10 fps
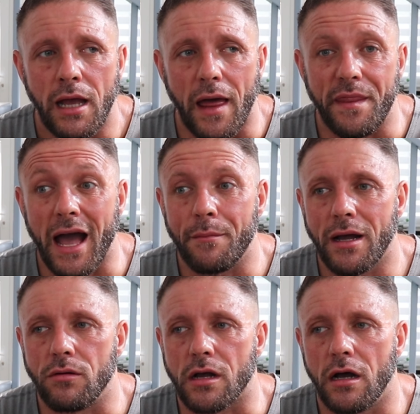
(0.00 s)
and that
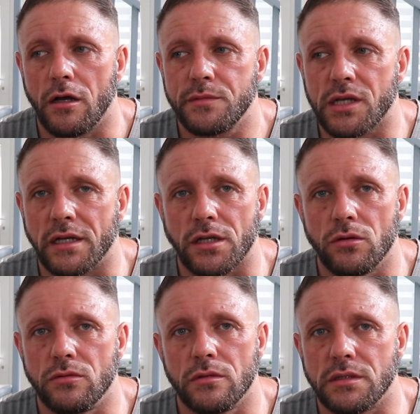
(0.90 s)
amount of carbs, I
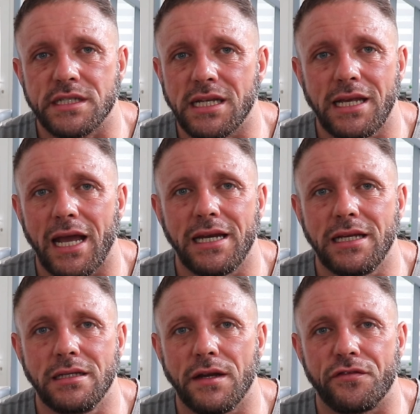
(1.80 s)
don't see
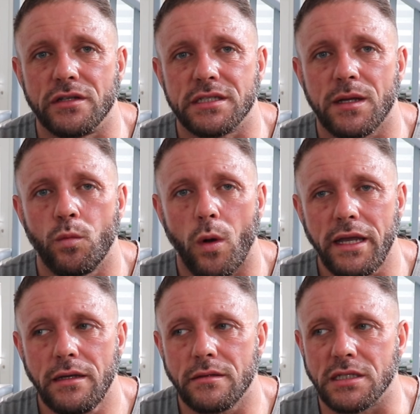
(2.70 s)
any difference in weight.